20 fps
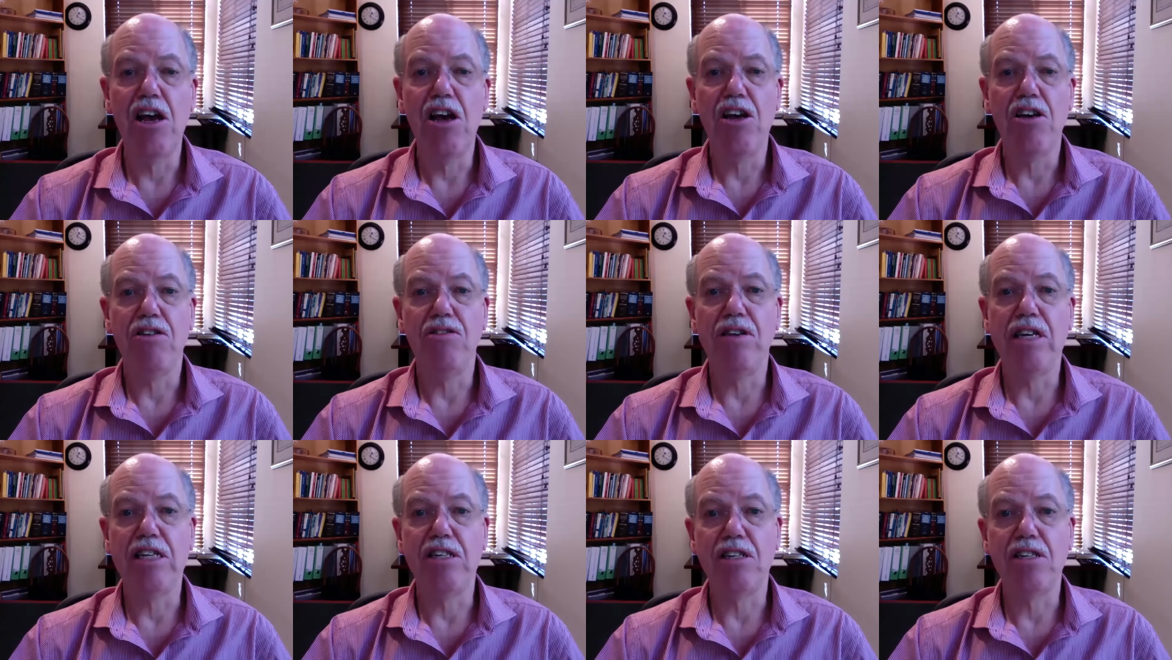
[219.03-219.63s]
You
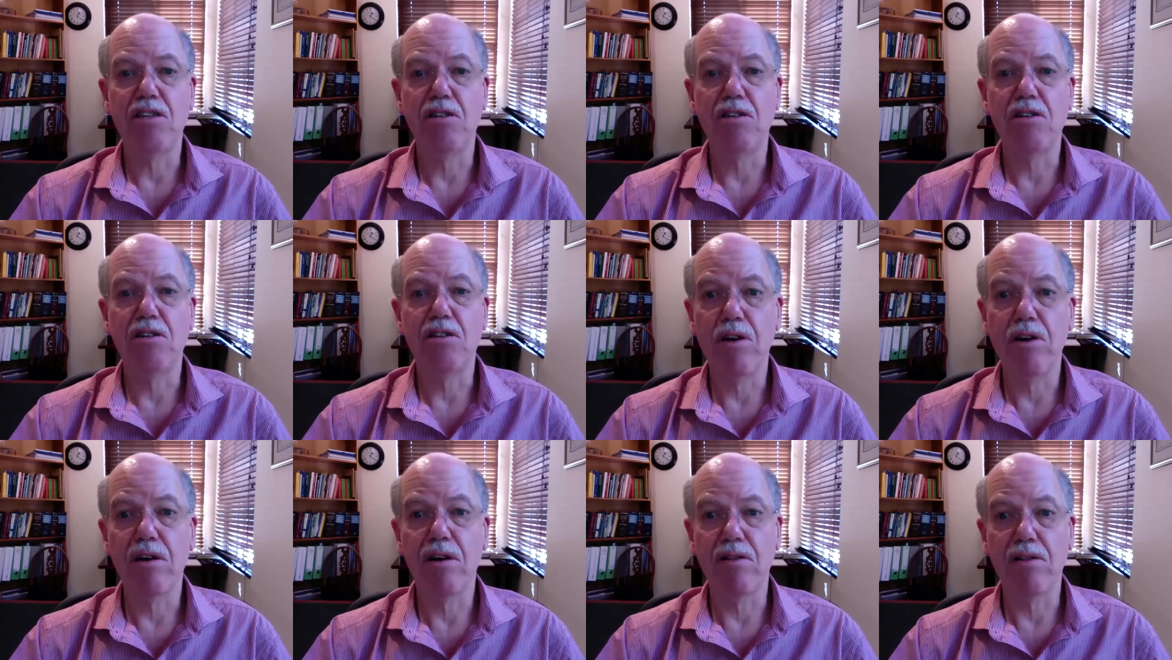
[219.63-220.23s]
need to start
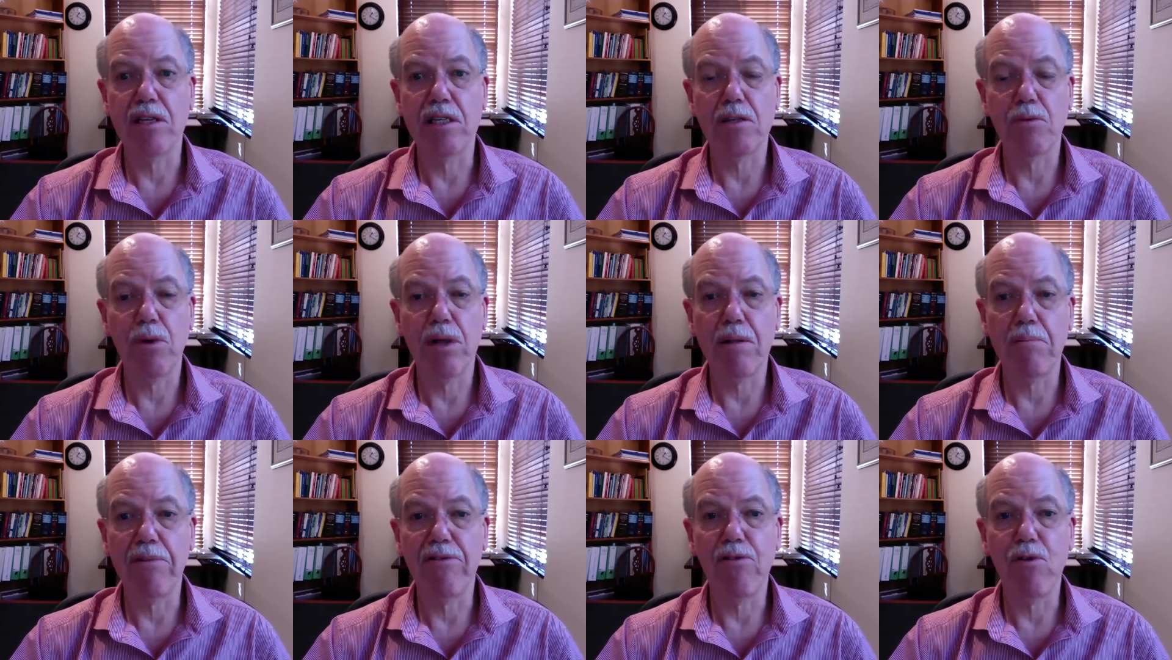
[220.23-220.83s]
work on this
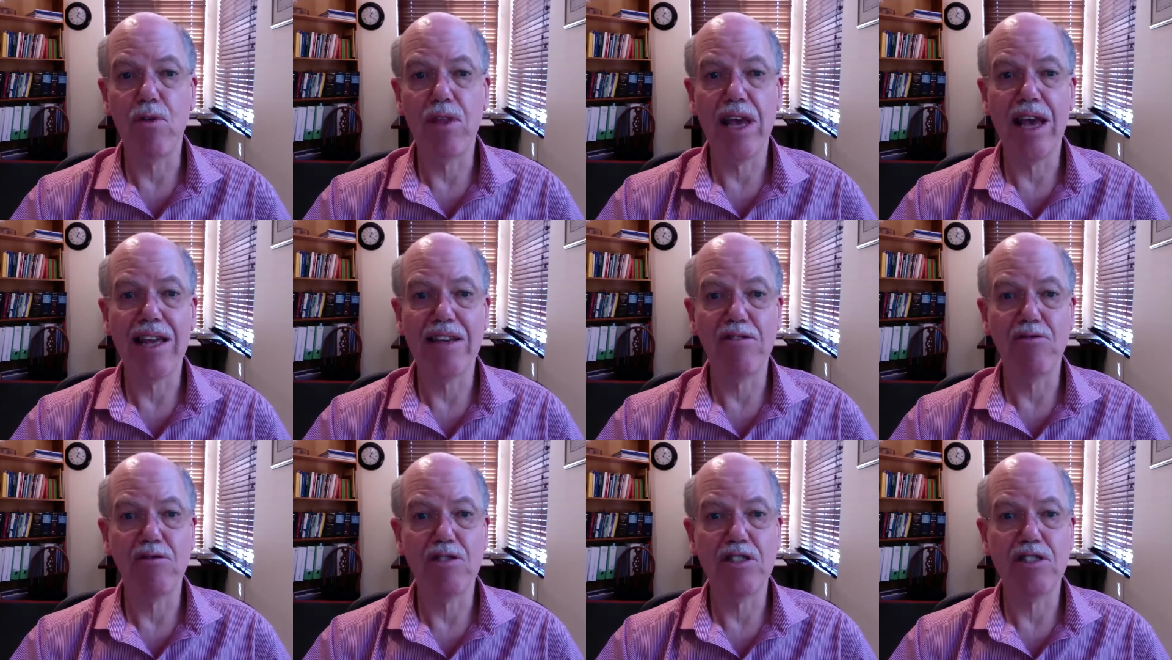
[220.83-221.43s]
well before the
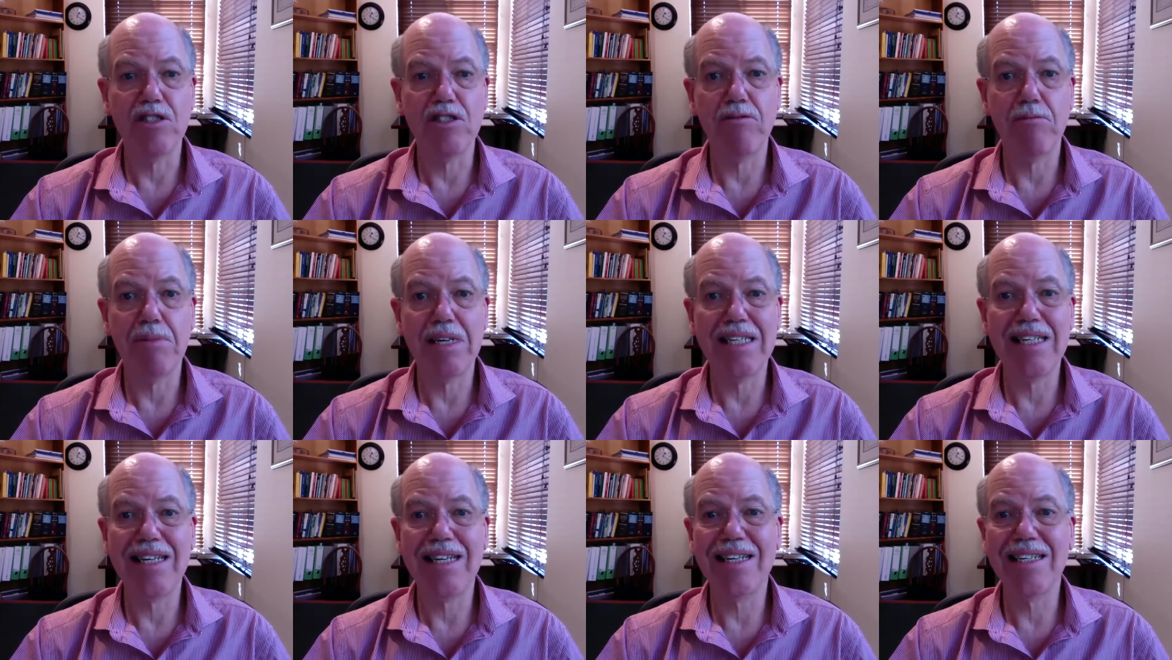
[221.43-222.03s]
annual general
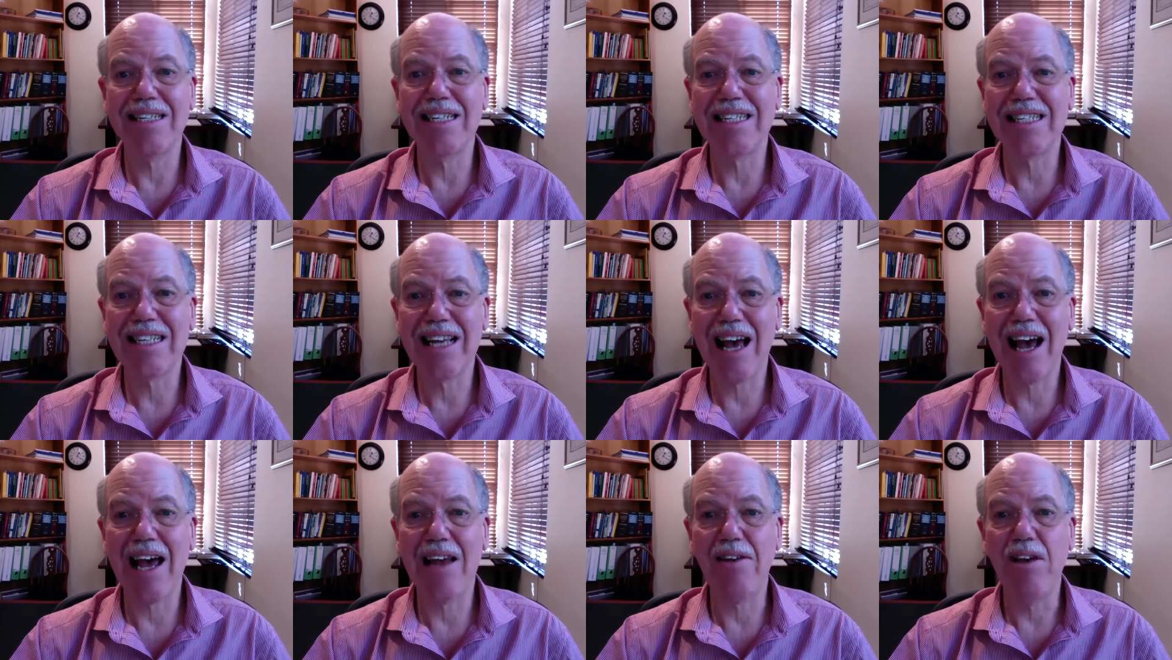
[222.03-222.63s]
meeting and
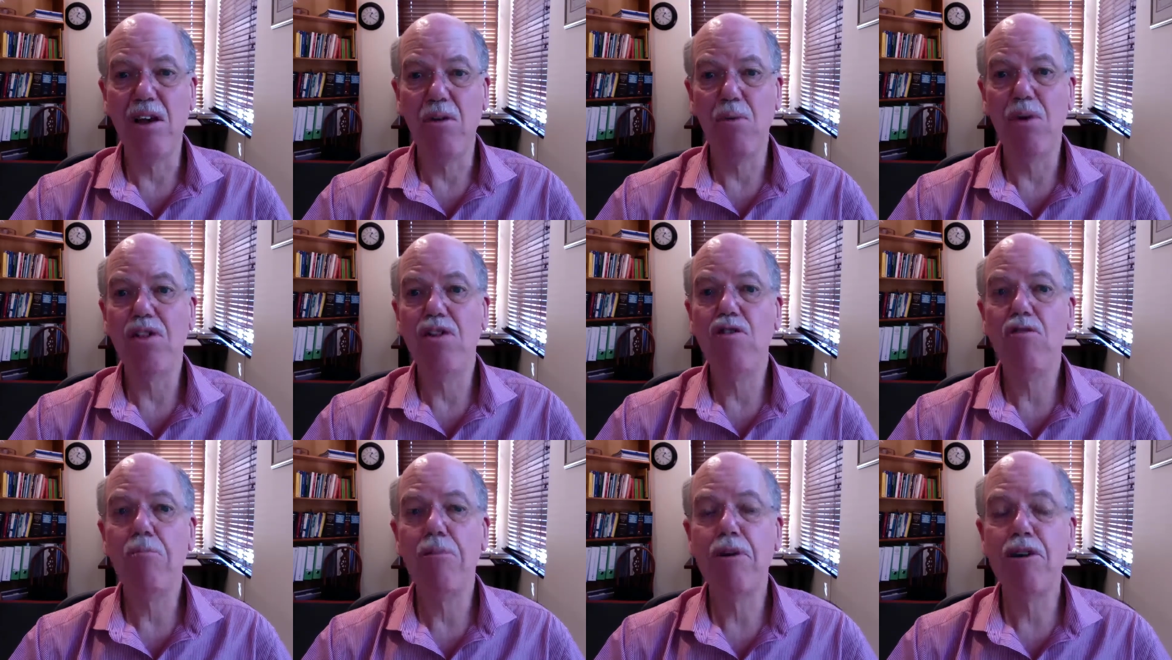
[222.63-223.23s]
decide whether
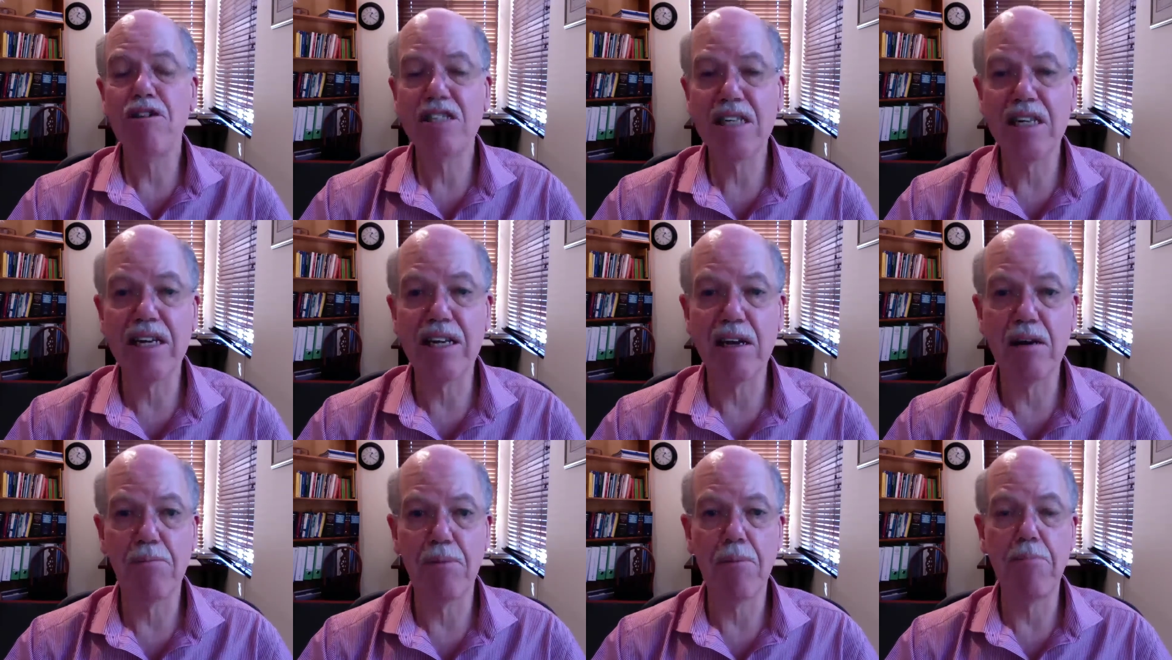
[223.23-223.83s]
you
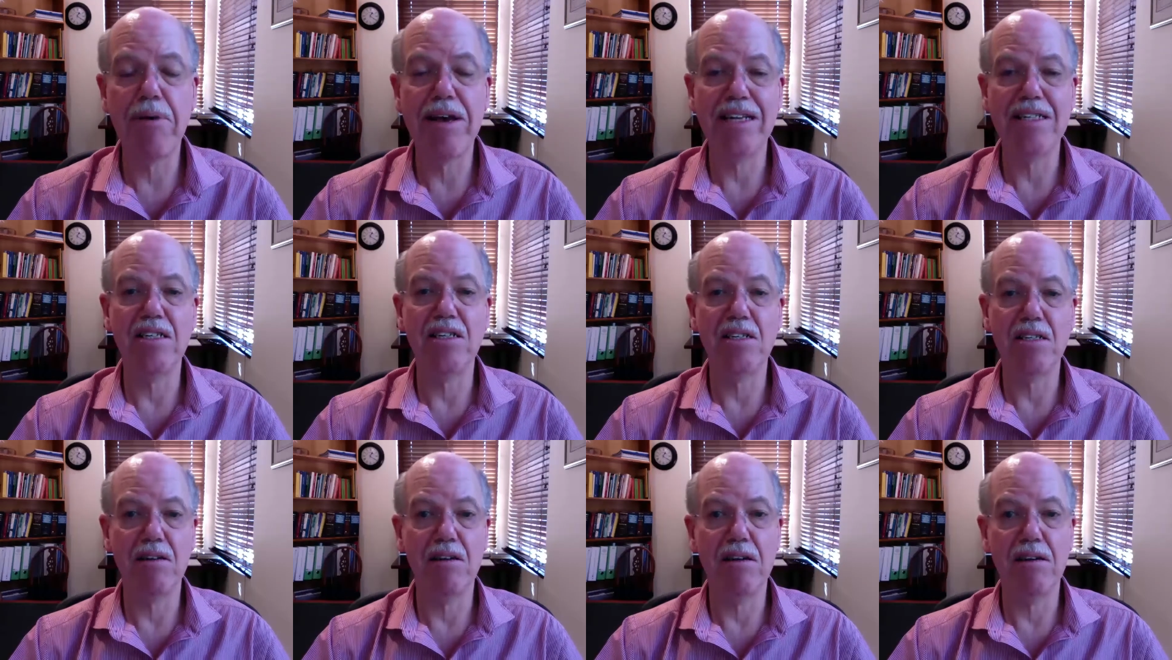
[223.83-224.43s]
personally are prepared to
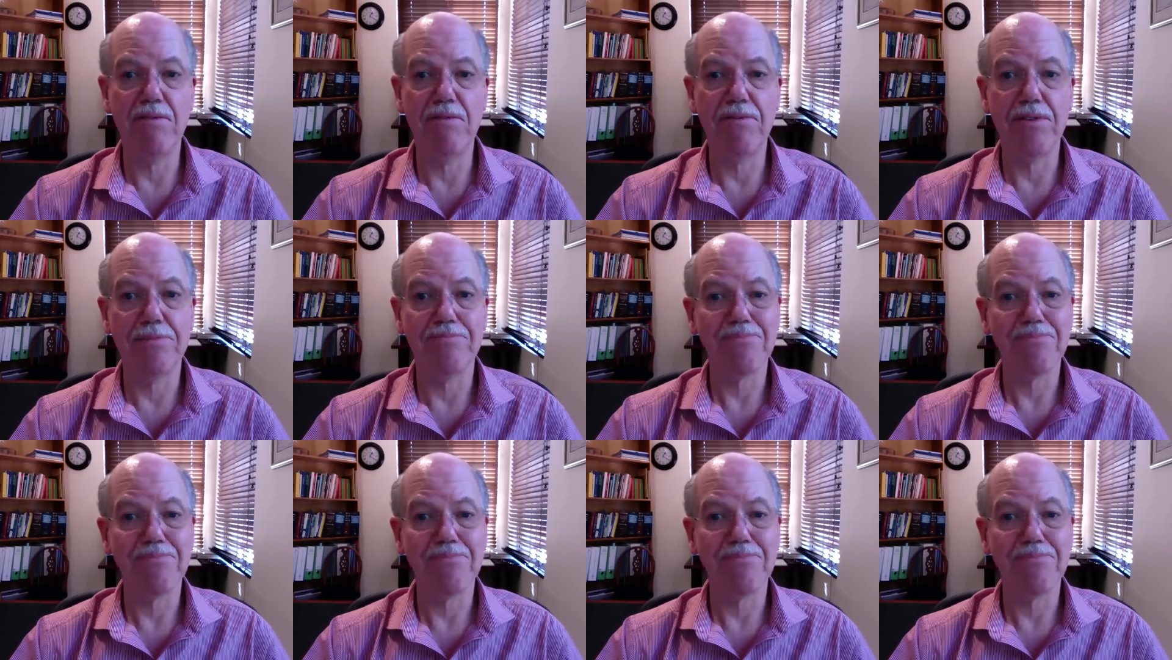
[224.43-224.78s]
serve.